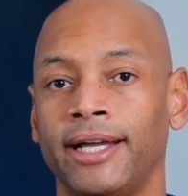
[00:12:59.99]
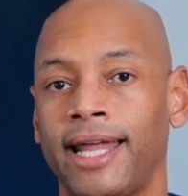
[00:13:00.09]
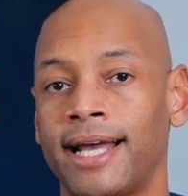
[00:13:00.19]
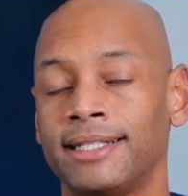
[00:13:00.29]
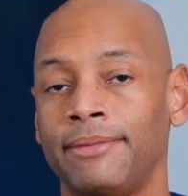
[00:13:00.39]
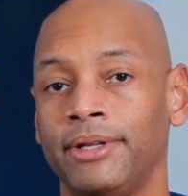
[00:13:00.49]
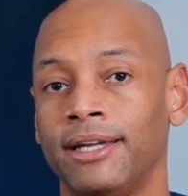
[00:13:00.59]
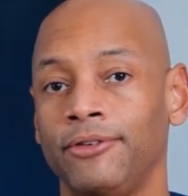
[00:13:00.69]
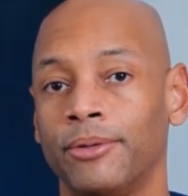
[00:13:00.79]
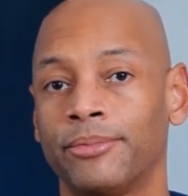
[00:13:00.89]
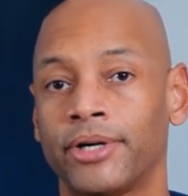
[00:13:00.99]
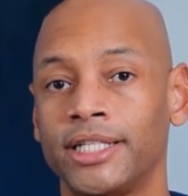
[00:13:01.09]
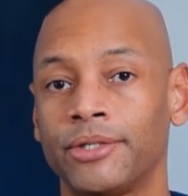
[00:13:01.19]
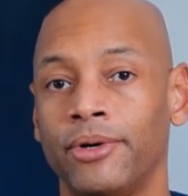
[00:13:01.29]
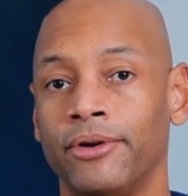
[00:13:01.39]
and ask them to give you a
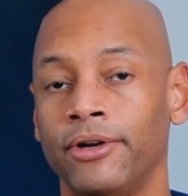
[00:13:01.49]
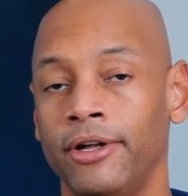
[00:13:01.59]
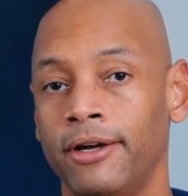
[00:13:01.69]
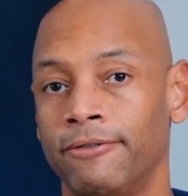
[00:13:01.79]
price quote